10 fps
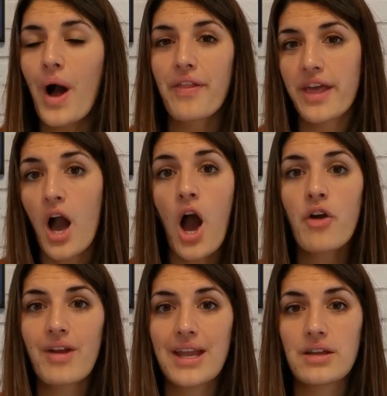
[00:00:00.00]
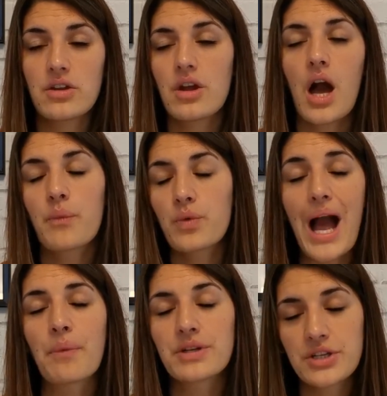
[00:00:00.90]
while they are in,
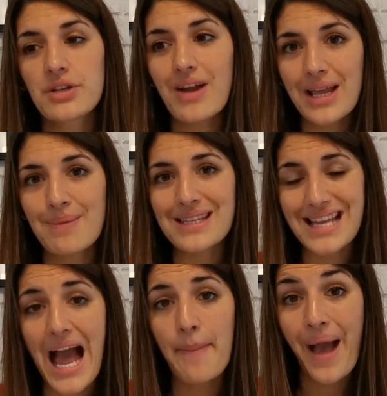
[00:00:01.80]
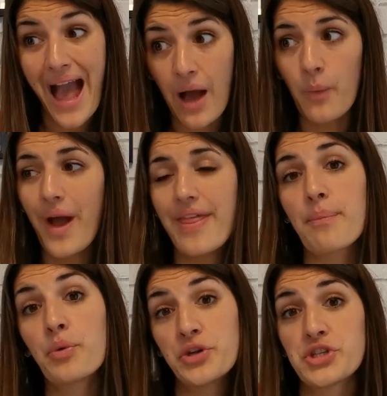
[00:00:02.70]
I wouldn't recommend time out where
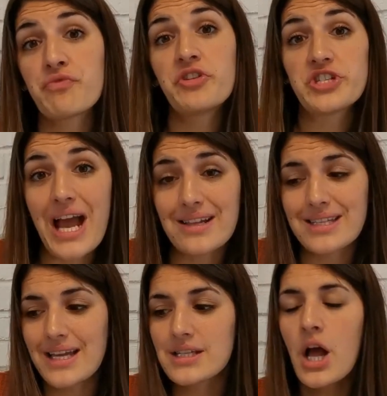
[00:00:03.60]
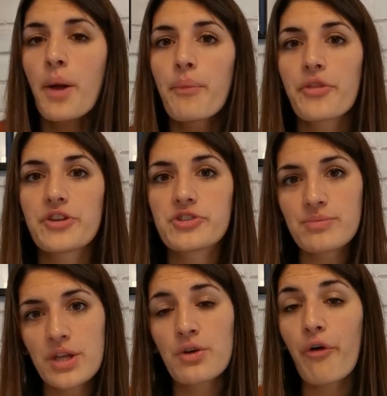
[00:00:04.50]
they're punished and rejected, but there's
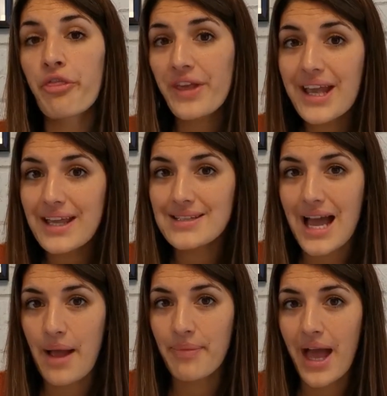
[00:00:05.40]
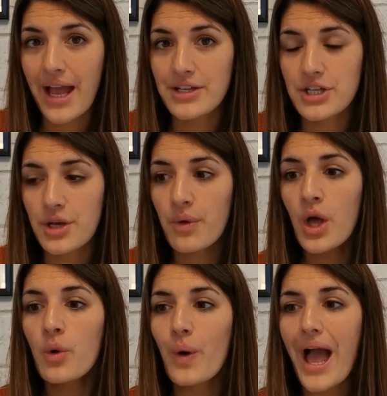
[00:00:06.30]
something called thinking time that I do
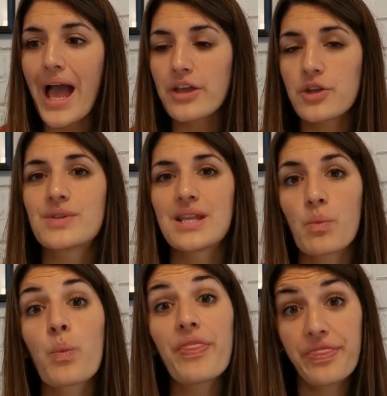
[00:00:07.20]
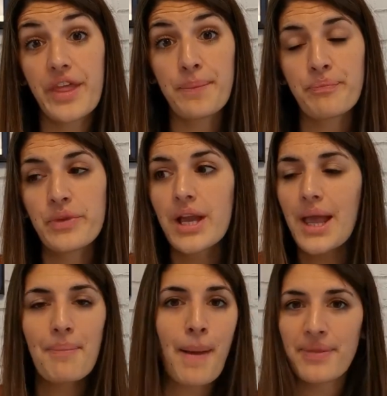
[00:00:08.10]
where you sit with them.
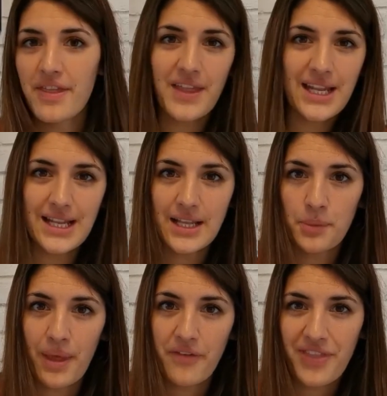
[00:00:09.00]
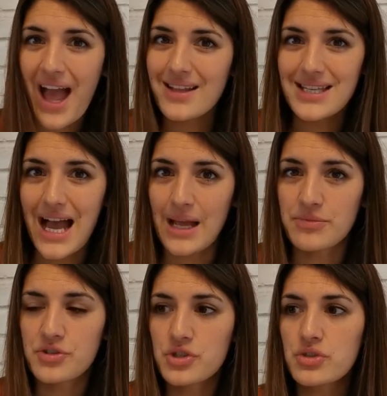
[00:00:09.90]
It might be that they need a little bit of that time
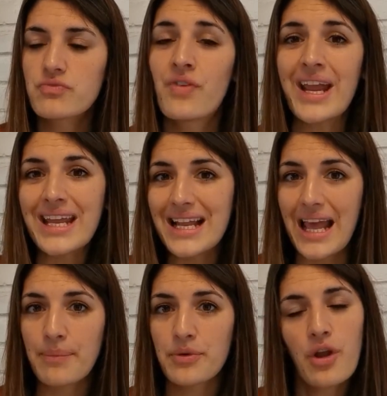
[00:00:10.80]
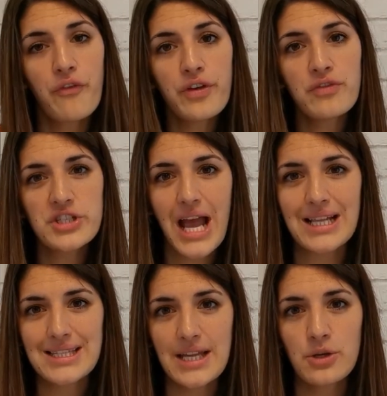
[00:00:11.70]
to just regulate but not feel
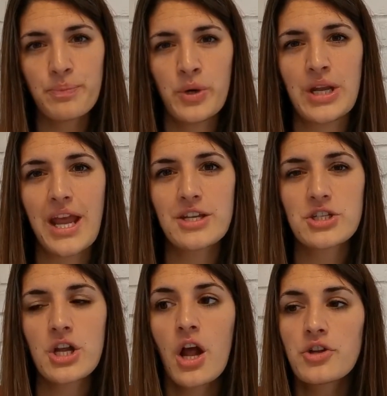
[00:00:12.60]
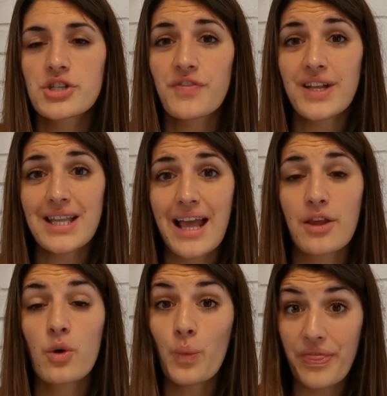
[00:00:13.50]
rejected or punished. Just feel like
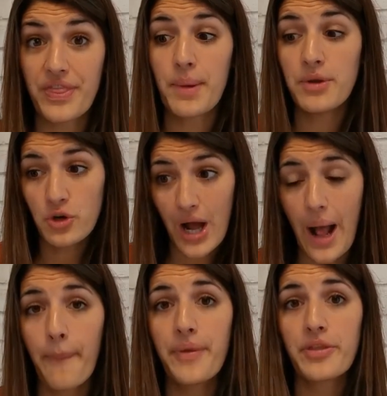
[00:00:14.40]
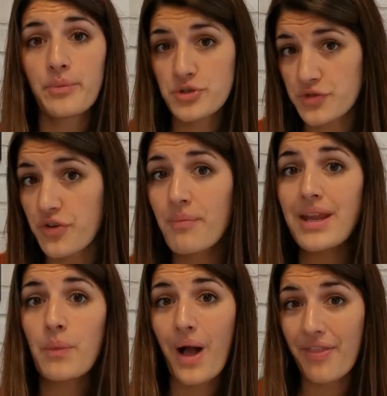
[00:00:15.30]
you're with them and you're helping them just for a
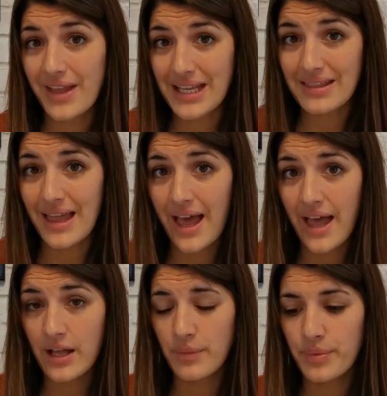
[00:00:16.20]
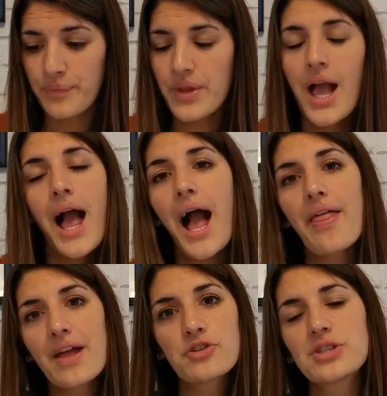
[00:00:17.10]
minute while they need that help.
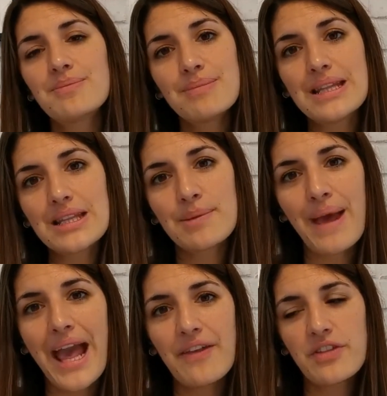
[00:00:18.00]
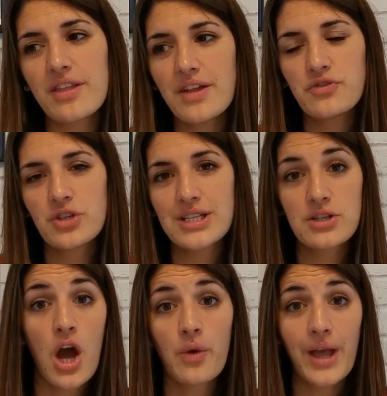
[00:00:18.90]
And that doesn't mean that the behaviour that they've done is
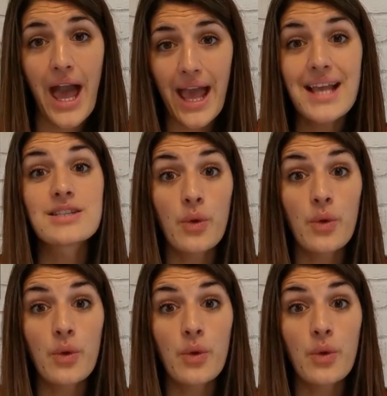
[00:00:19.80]
okay,